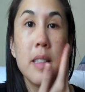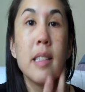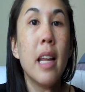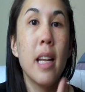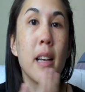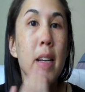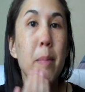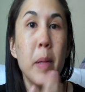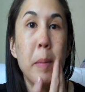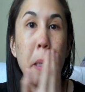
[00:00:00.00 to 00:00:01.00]
take a
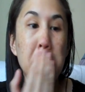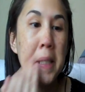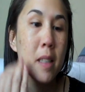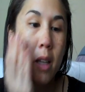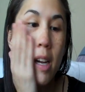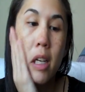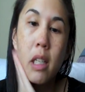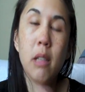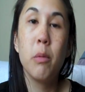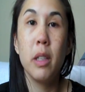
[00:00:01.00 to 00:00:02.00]
couple of minutes to talk
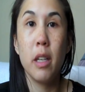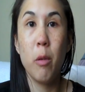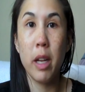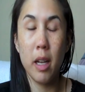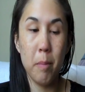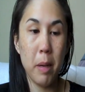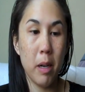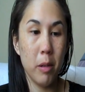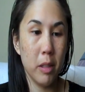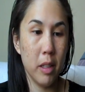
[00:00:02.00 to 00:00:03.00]
really quick
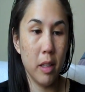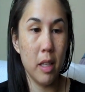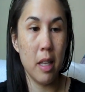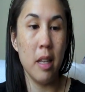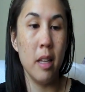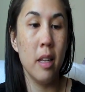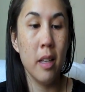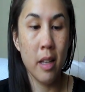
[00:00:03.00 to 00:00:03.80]
about the